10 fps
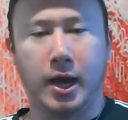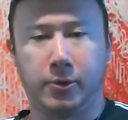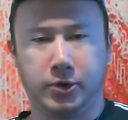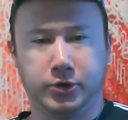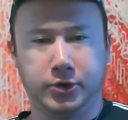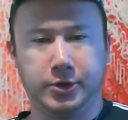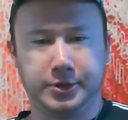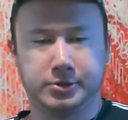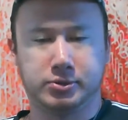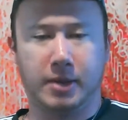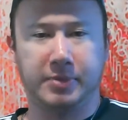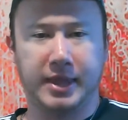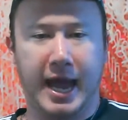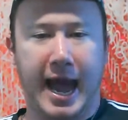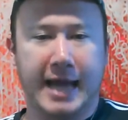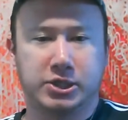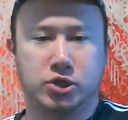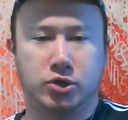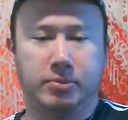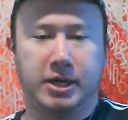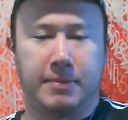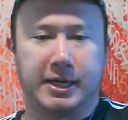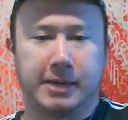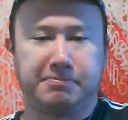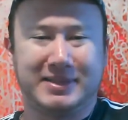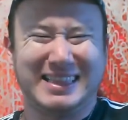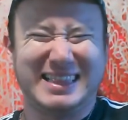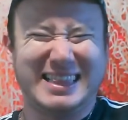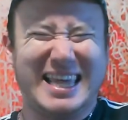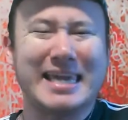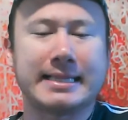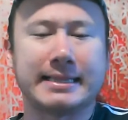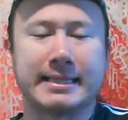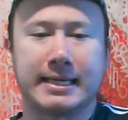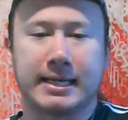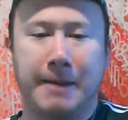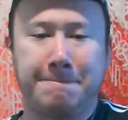A real goal is something that asks you to become a completely